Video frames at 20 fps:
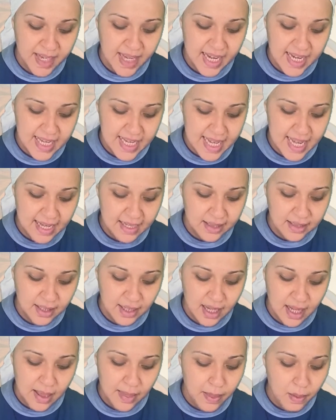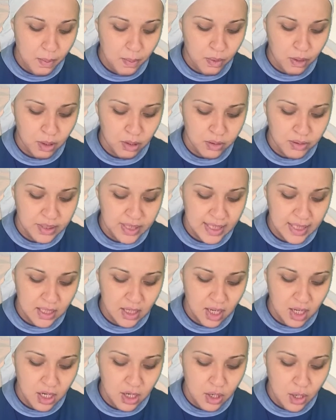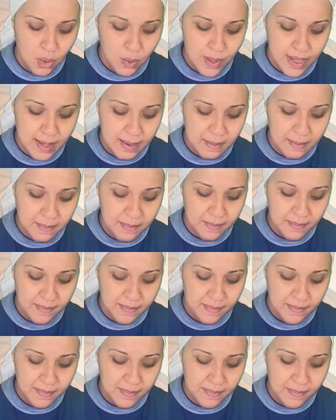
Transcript: Yet the world did not know him.